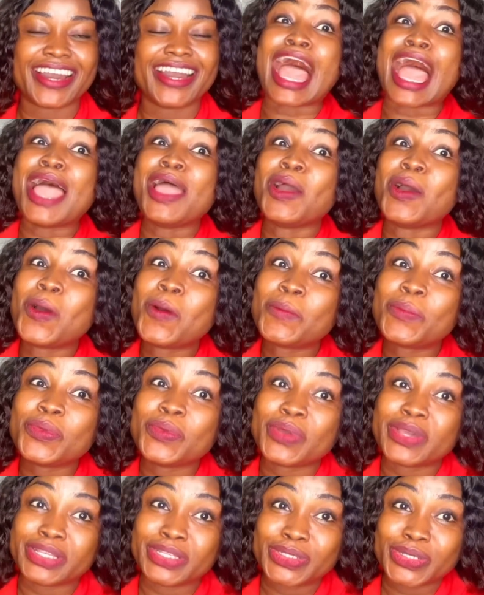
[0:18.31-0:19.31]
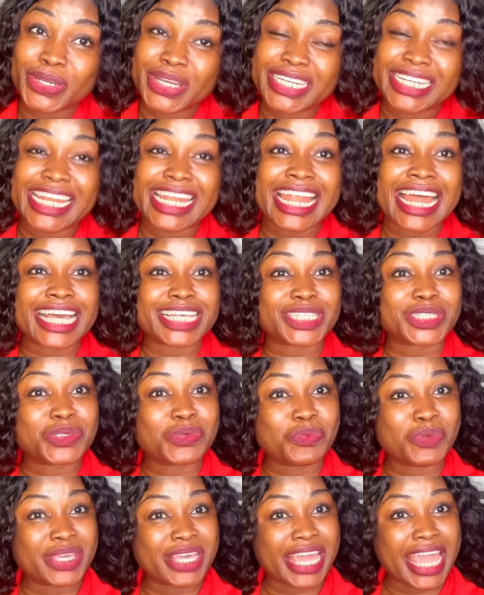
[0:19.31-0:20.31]
I hope you enjoyed last
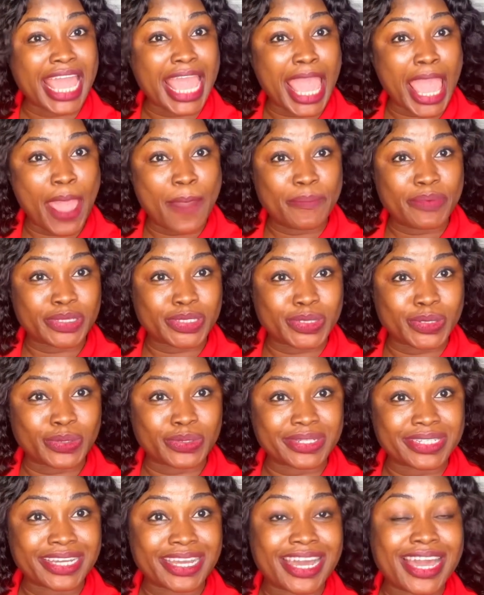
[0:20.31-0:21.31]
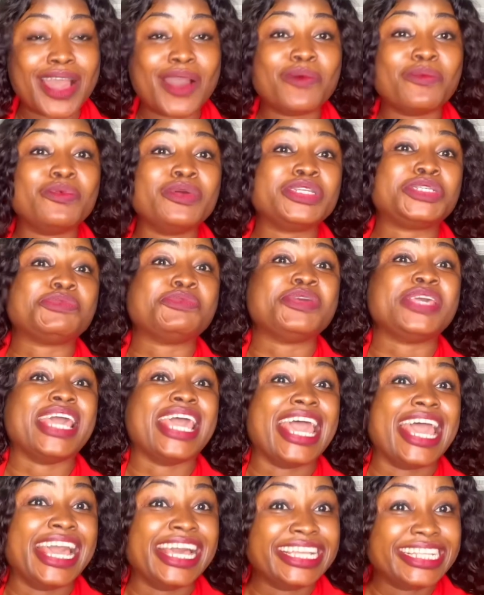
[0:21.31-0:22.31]
week's episode, which we
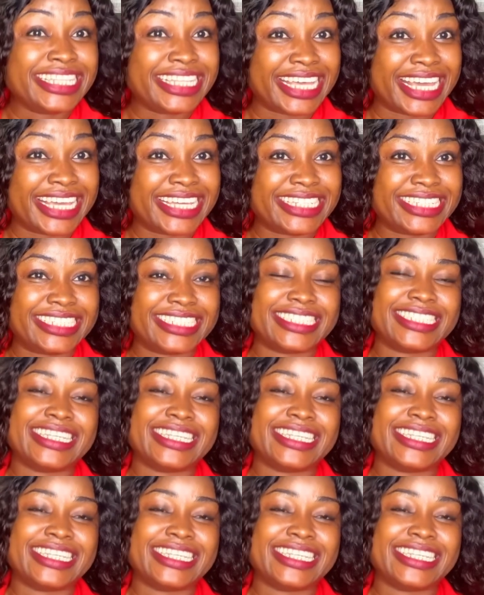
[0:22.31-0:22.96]
ended.